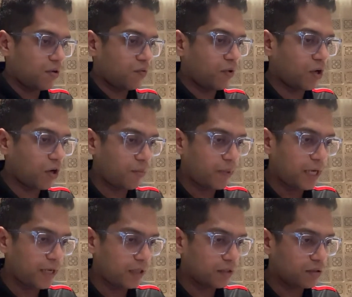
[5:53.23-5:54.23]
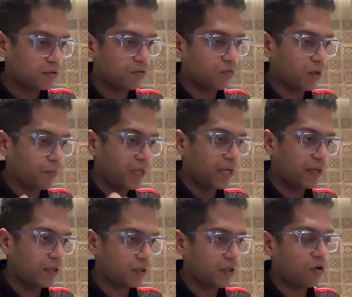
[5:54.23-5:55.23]
We're not meeting, we're
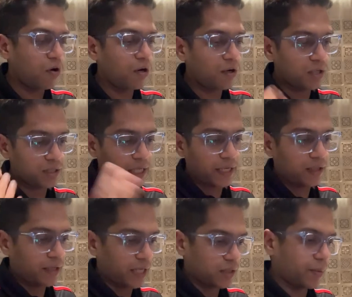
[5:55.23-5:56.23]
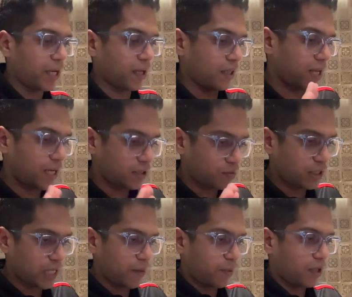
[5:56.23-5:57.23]
meeting in order to decide the next meeting. That is what's
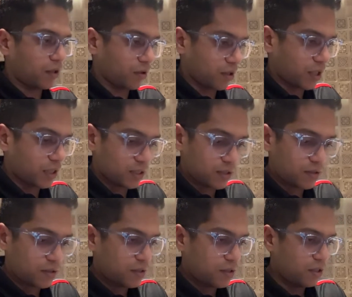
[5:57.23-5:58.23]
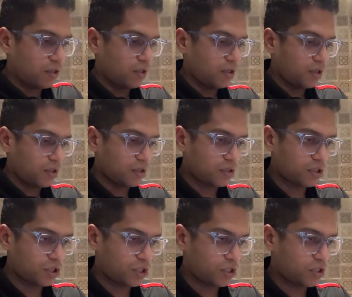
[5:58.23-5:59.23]
happening here, guys. This
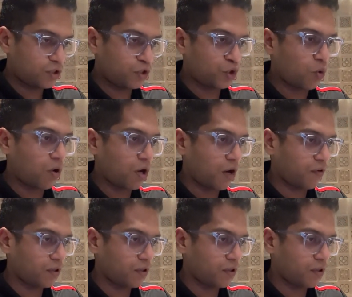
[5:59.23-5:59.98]
is just a joke after